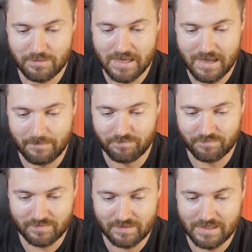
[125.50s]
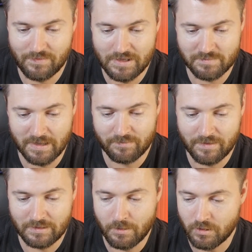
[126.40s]
what we get. Eevee is my
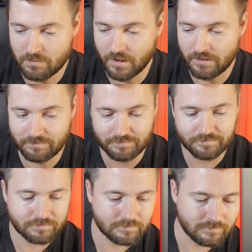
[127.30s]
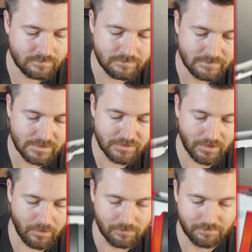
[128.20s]
favorite Pokemon.
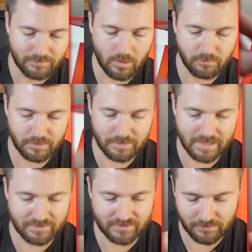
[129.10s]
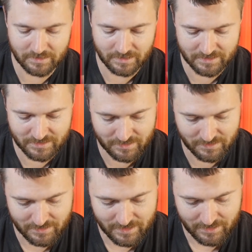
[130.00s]
So hopefully we get something nice
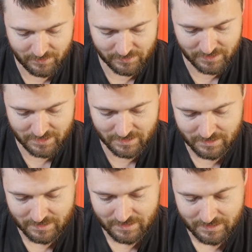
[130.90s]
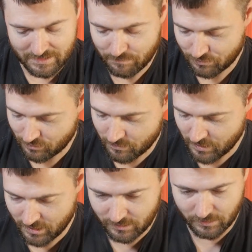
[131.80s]
here. There's the the
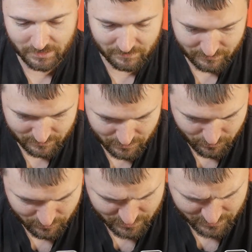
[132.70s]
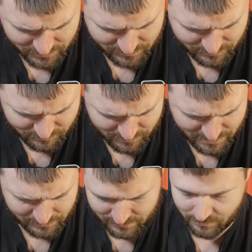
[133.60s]
promo there looking gorgeous. Oh,
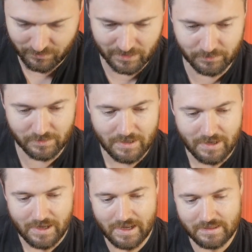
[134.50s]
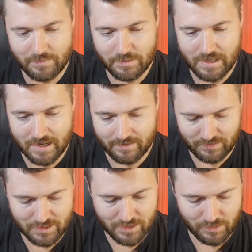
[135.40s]
that looks incredible. And then we have
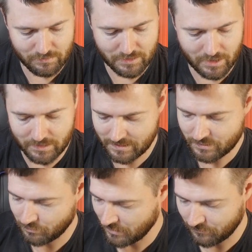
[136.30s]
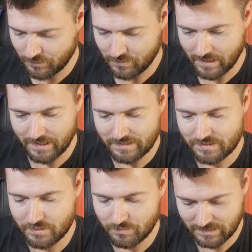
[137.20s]
the code card as well for you
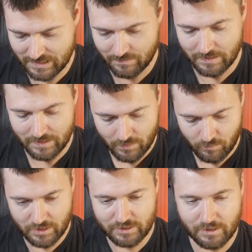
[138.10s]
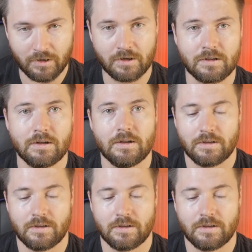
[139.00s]
guys to redeem with our